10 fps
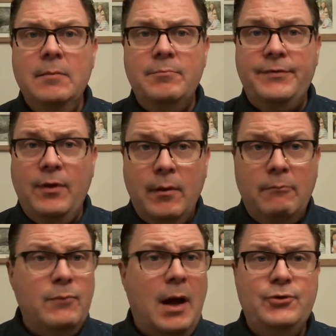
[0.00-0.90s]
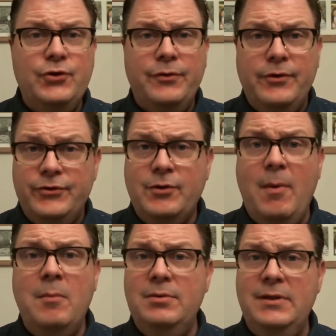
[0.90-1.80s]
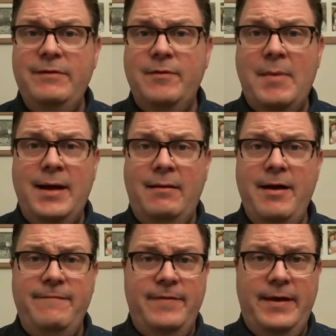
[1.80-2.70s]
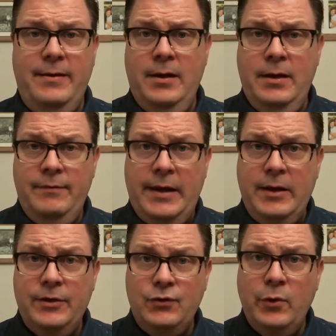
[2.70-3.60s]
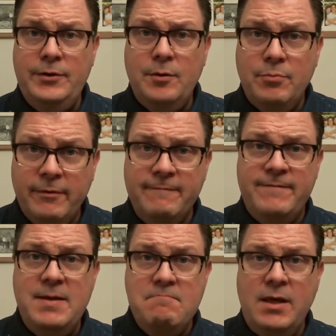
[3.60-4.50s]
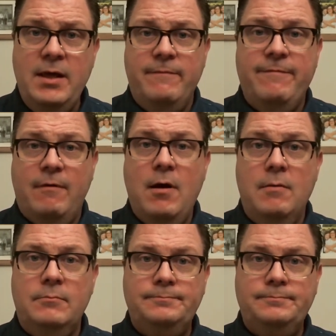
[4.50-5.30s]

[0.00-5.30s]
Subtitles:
but I'm sure there's some unbelief in my life that is going to prevent me from